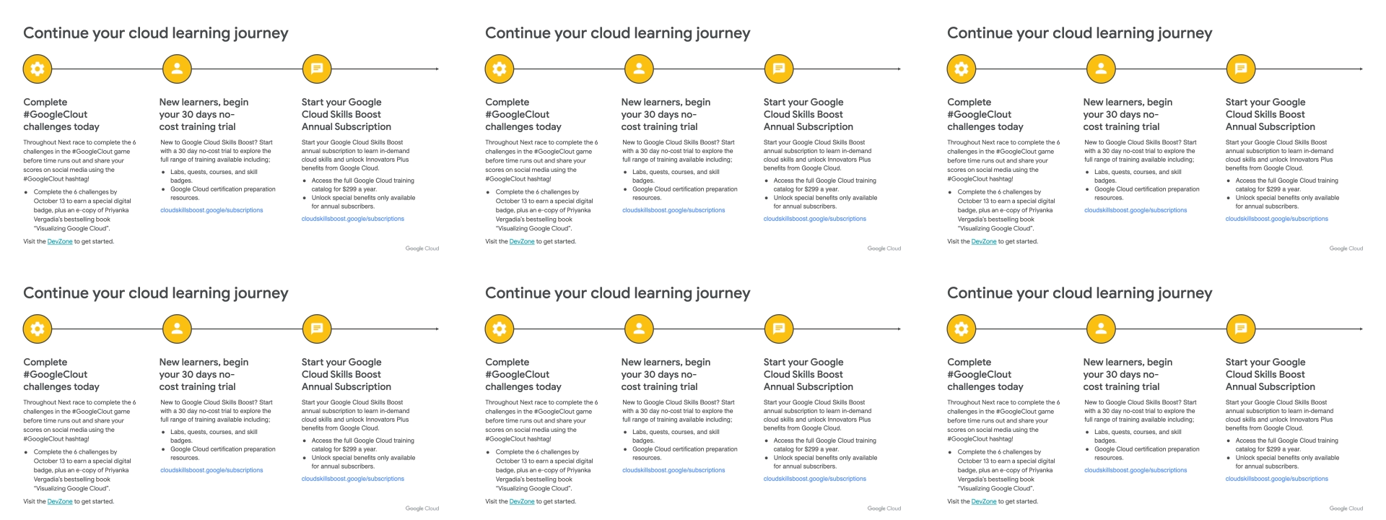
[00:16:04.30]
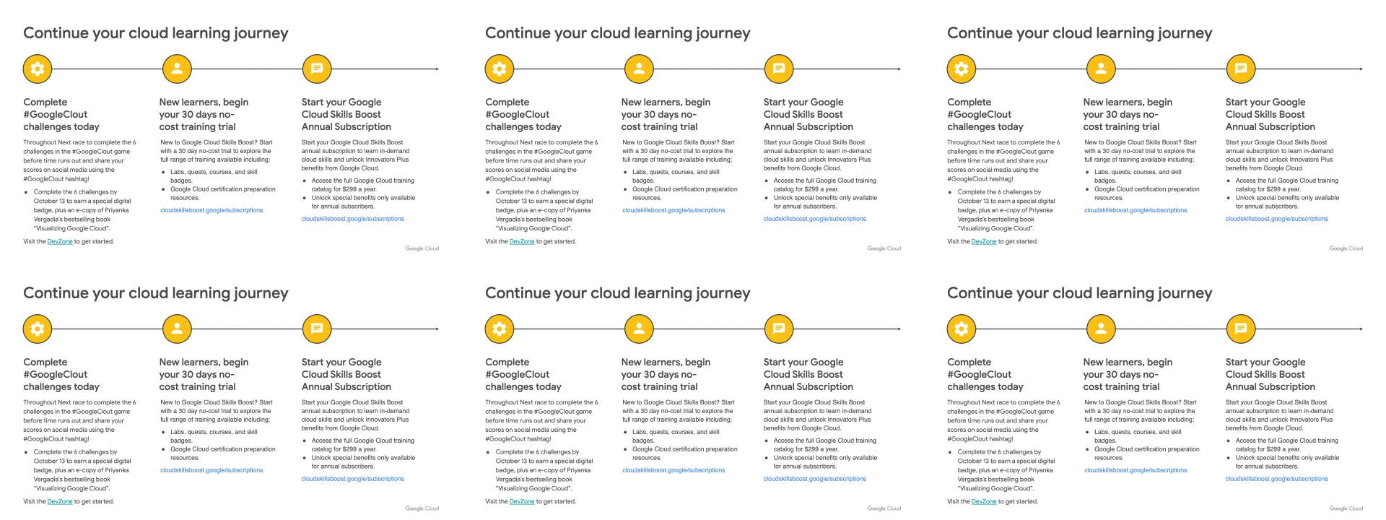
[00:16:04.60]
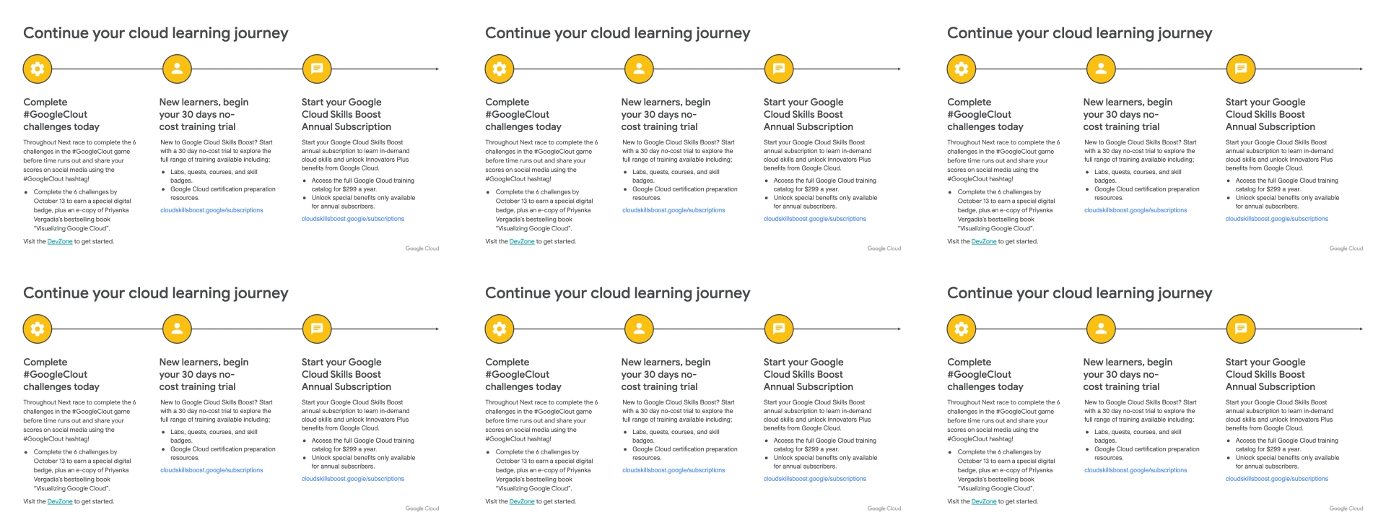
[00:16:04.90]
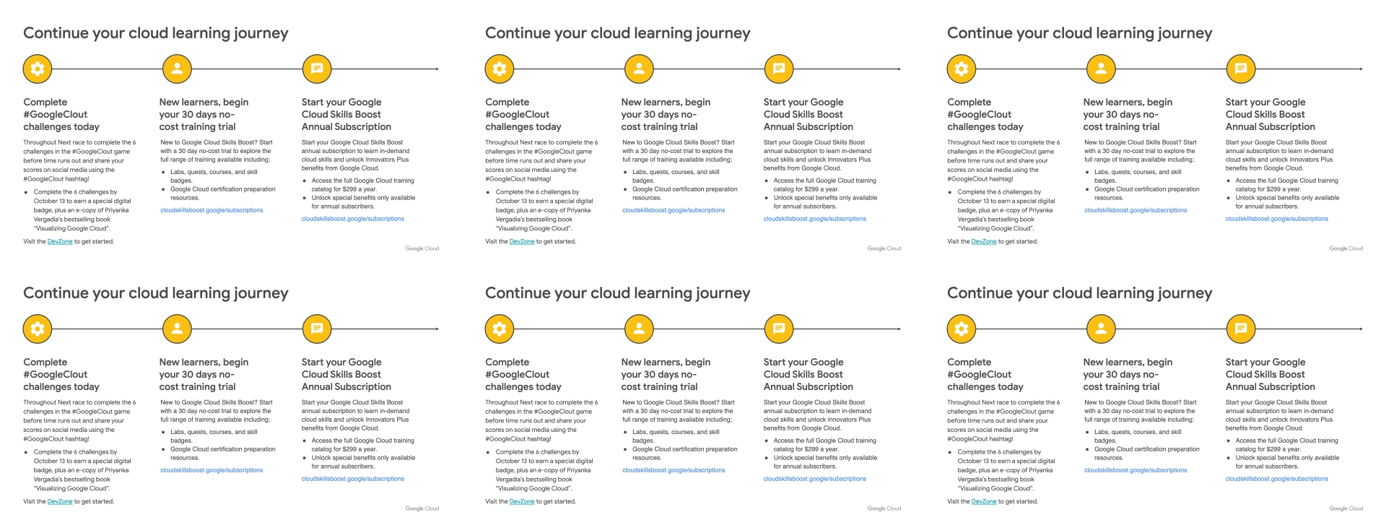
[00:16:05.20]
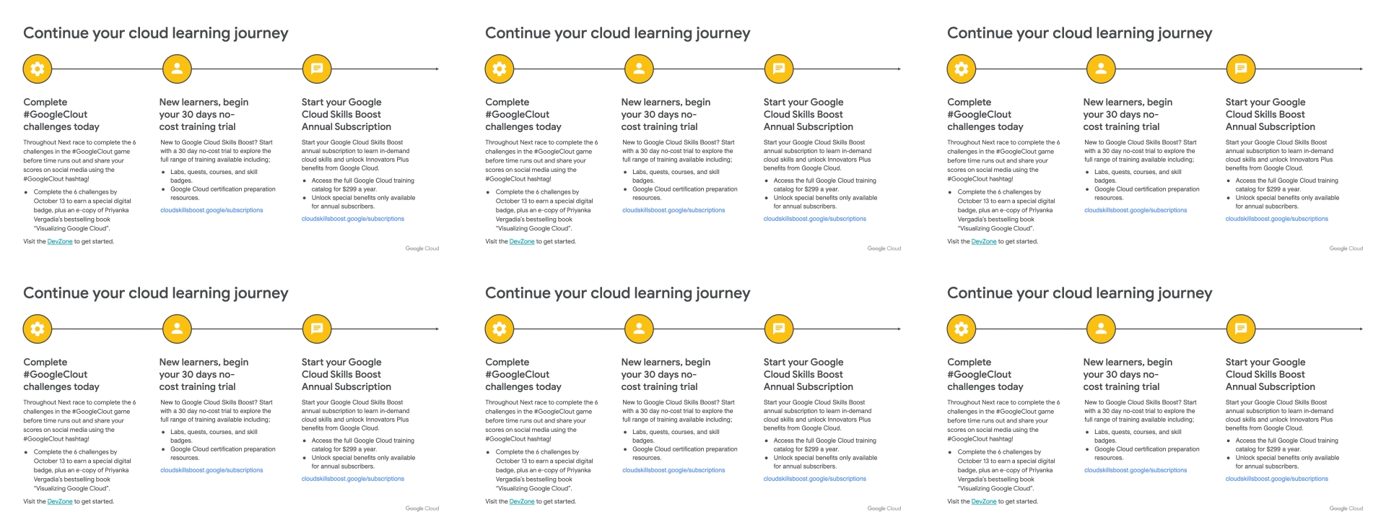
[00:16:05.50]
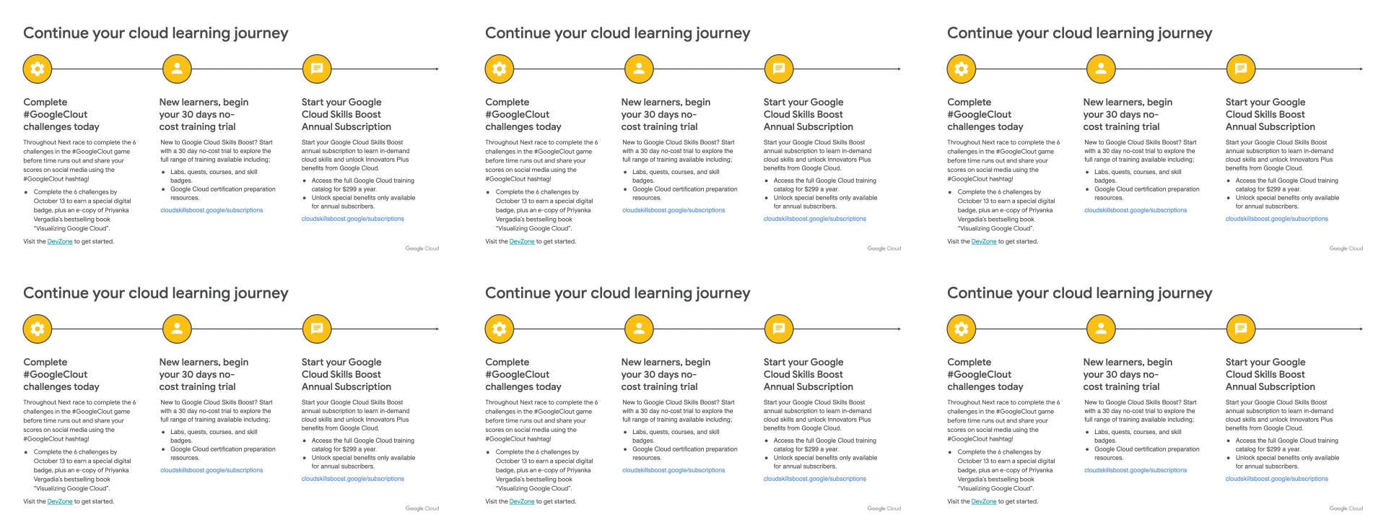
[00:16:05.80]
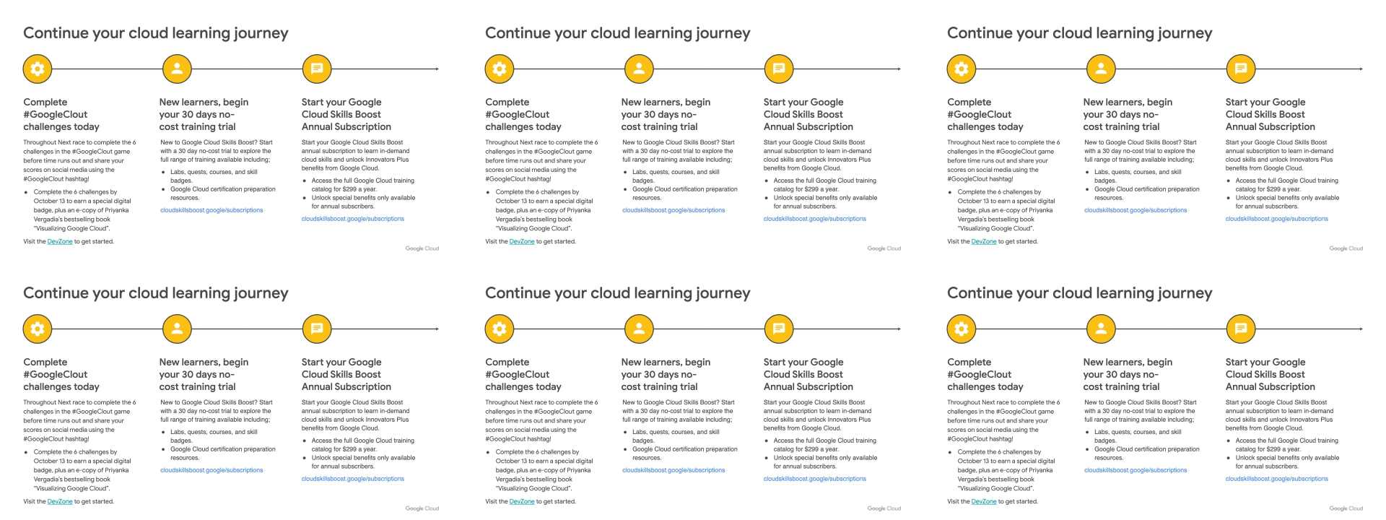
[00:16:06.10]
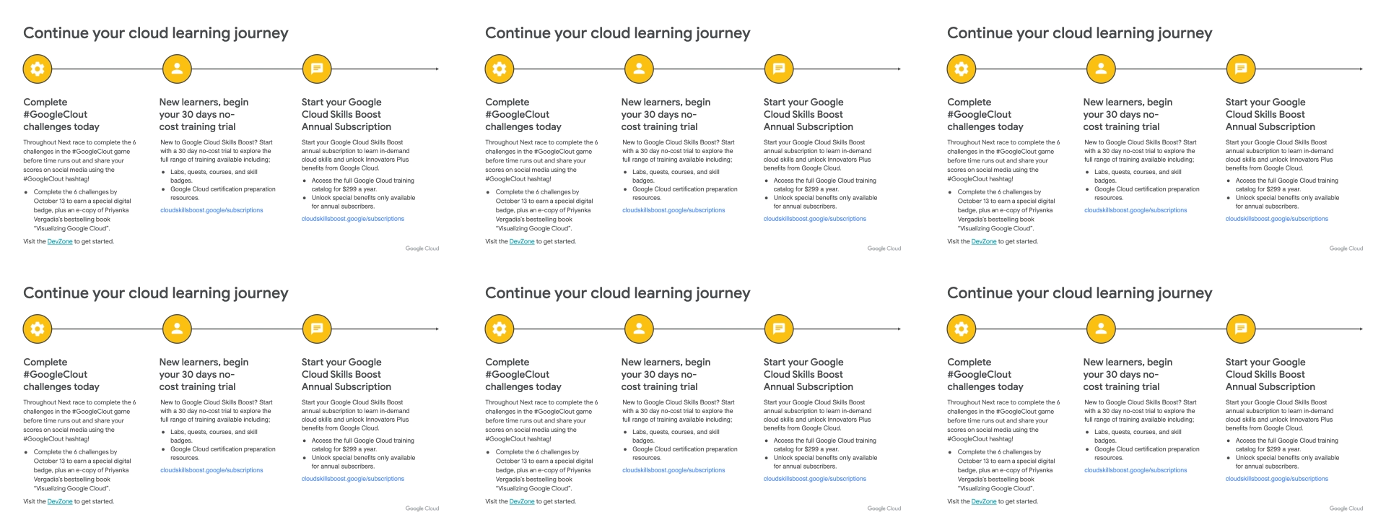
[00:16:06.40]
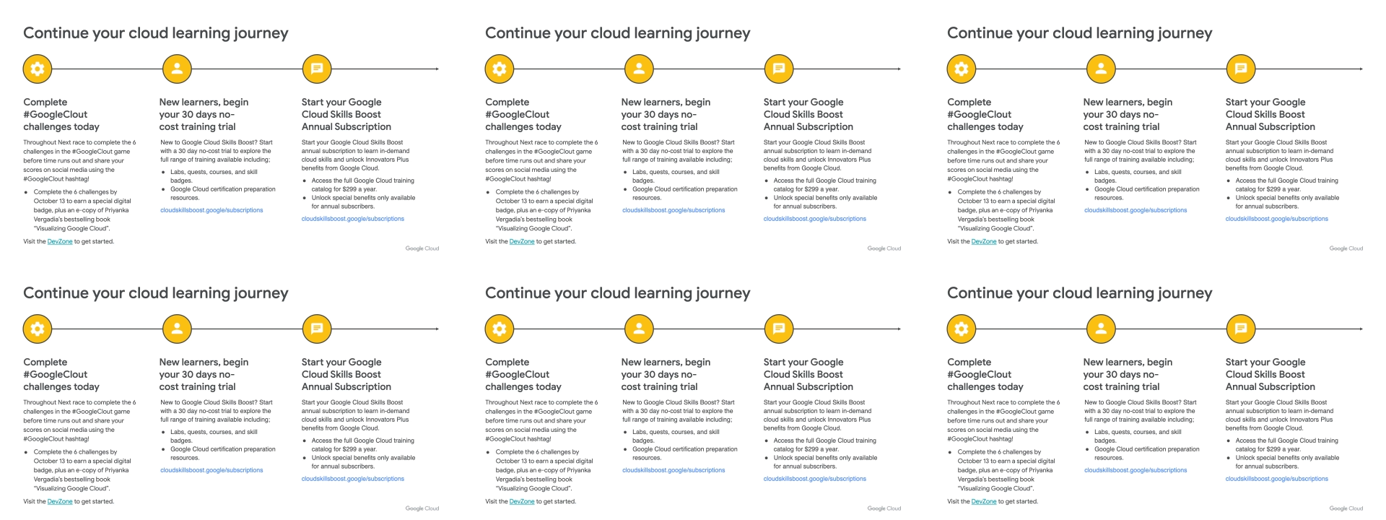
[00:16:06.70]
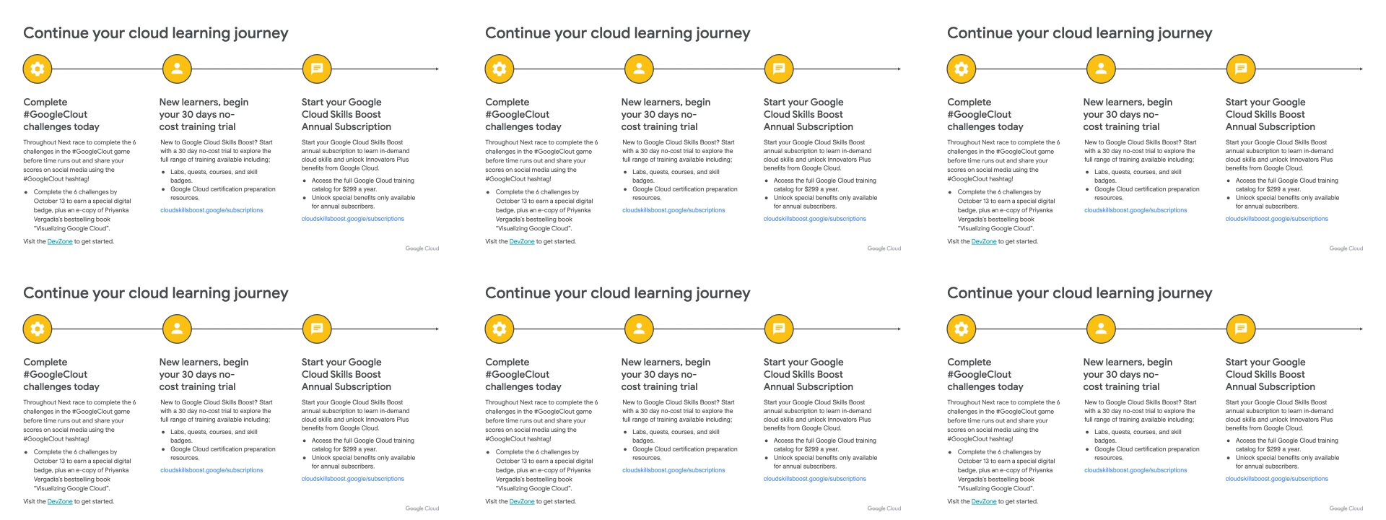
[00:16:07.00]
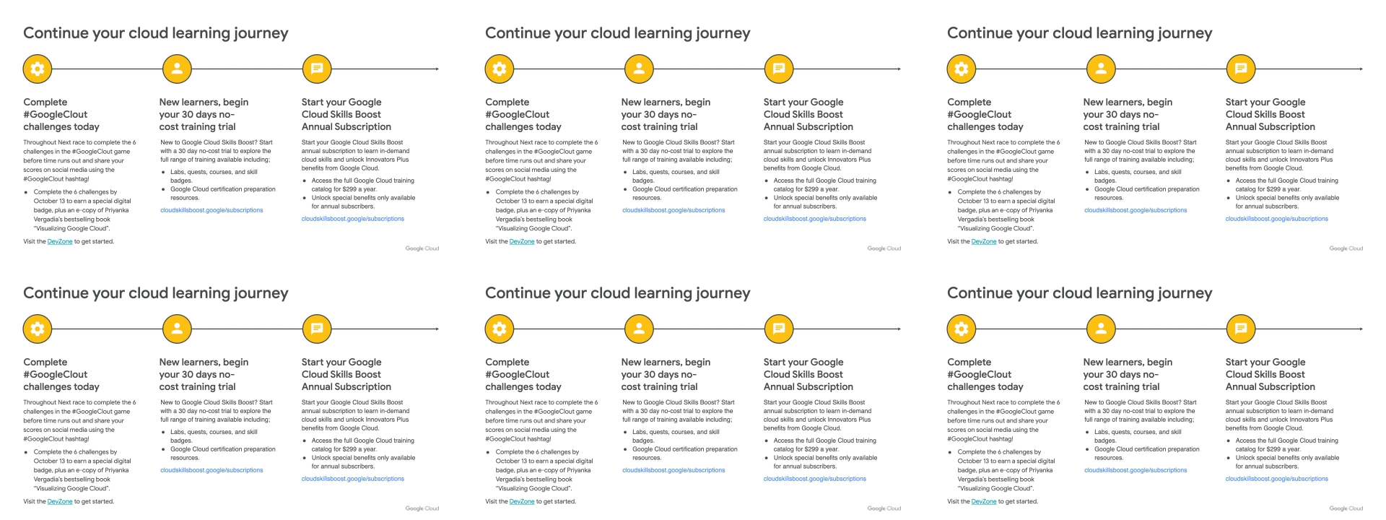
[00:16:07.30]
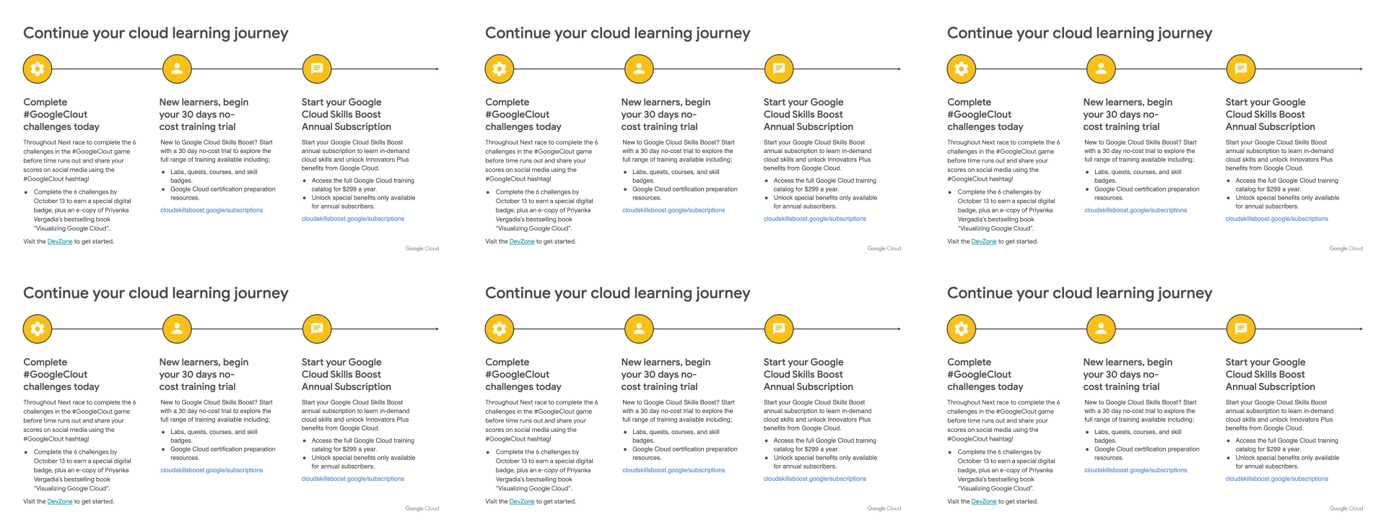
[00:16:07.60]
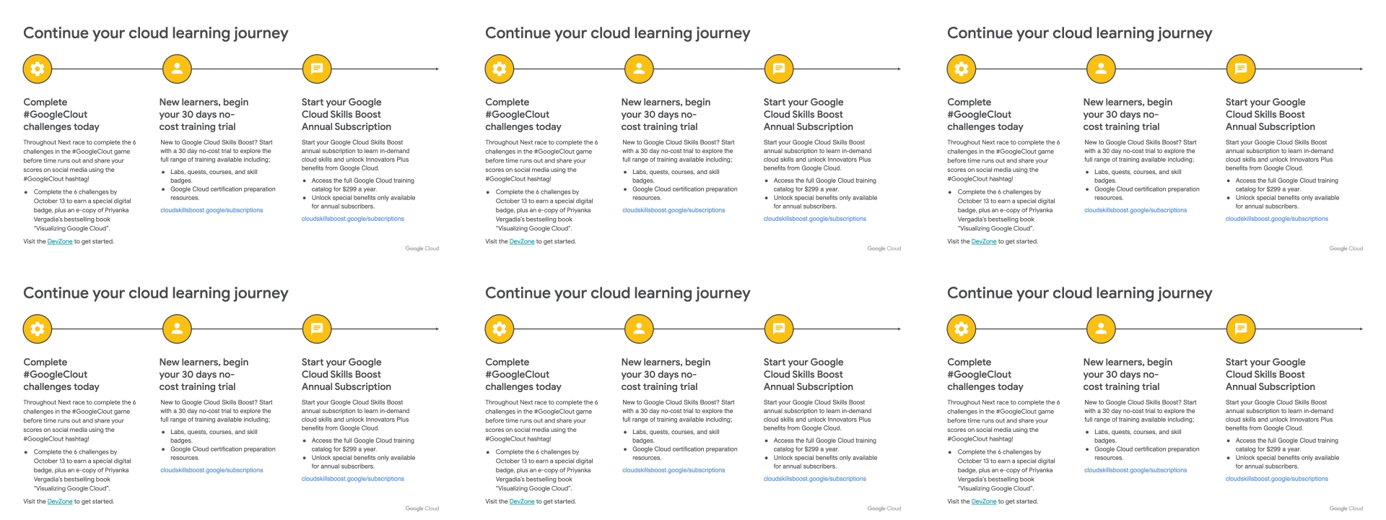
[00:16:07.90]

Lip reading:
(no speaker visible)